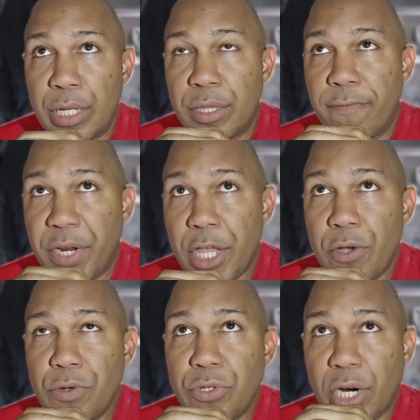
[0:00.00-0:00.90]
the
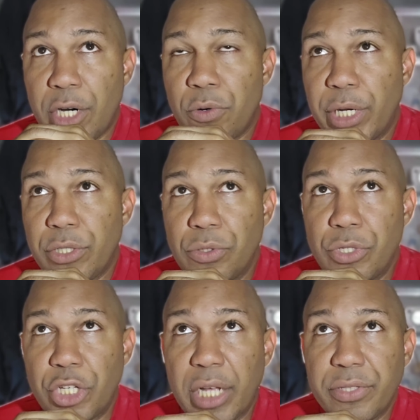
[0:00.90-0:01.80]
videos are going to
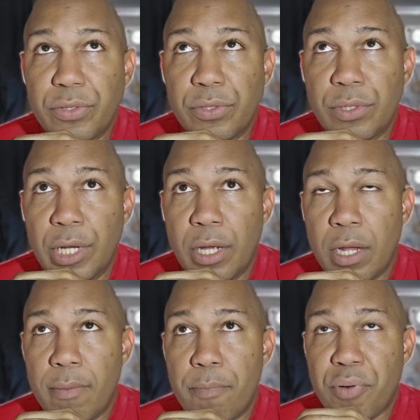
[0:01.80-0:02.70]
just
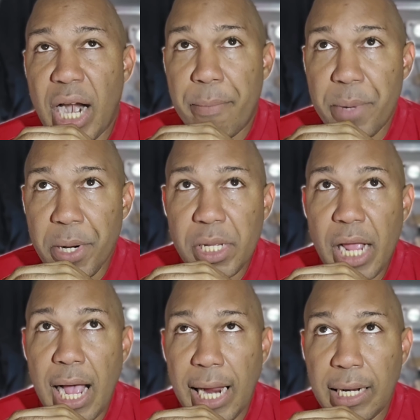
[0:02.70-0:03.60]
primarily
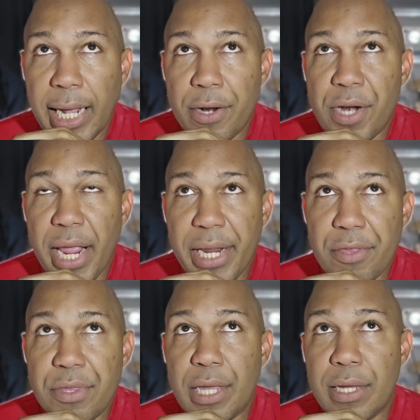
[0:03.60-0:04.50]
highlight on
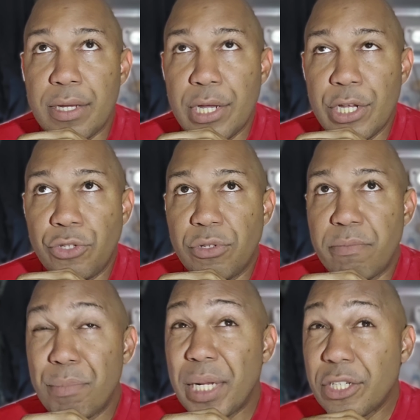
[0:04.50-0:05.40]
anything to
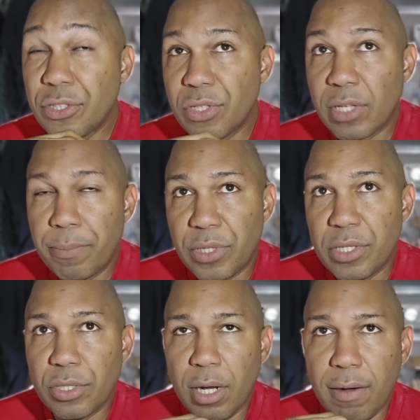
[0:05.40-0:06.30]
diminish the
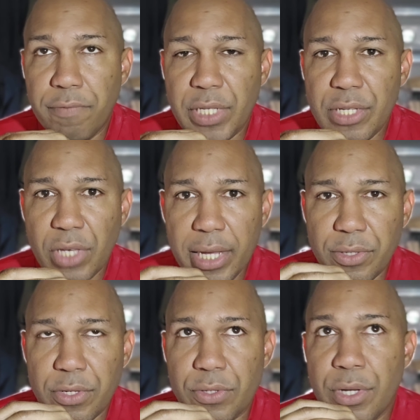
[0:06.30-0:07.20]
substance of these
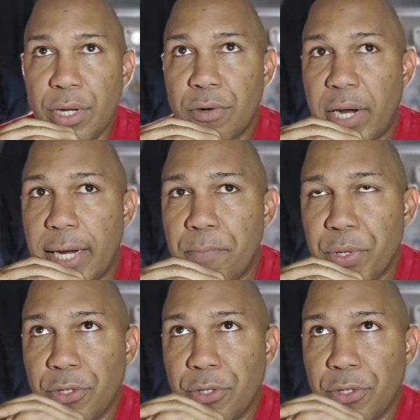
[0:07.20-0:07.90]
cases, right?